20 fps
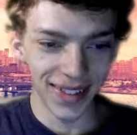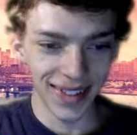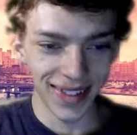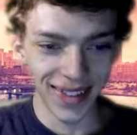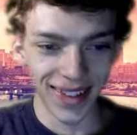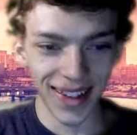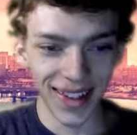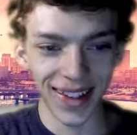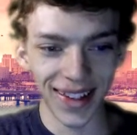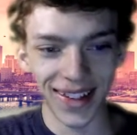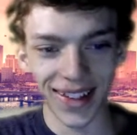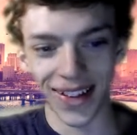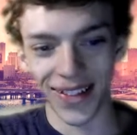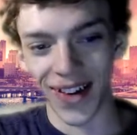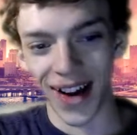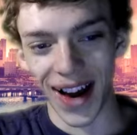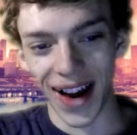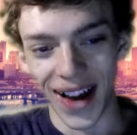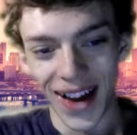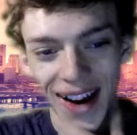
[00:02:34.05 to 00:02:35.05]
then
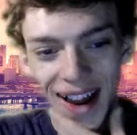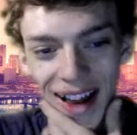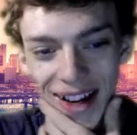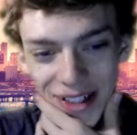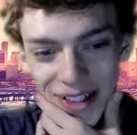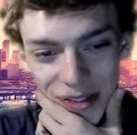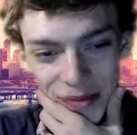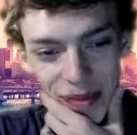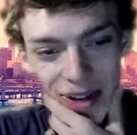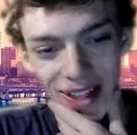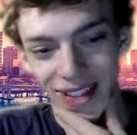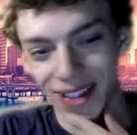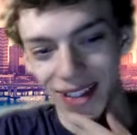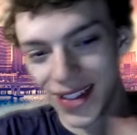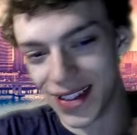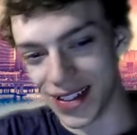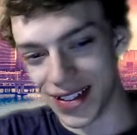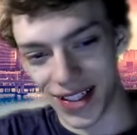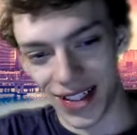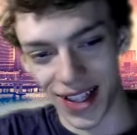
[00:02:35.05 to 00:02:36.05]
Ryan Hatcher
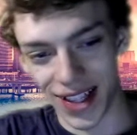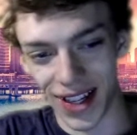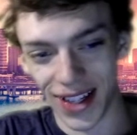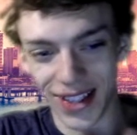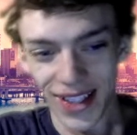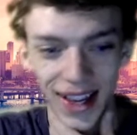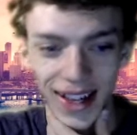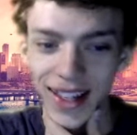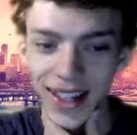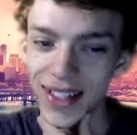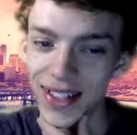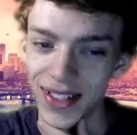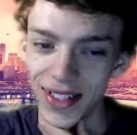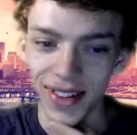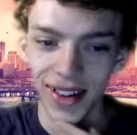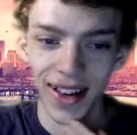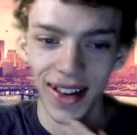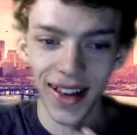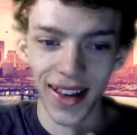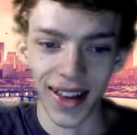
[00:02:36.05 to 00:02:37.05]
basically just said, Zach
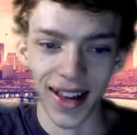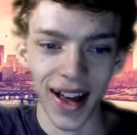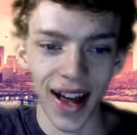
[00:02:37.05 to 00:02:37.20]
Keiser,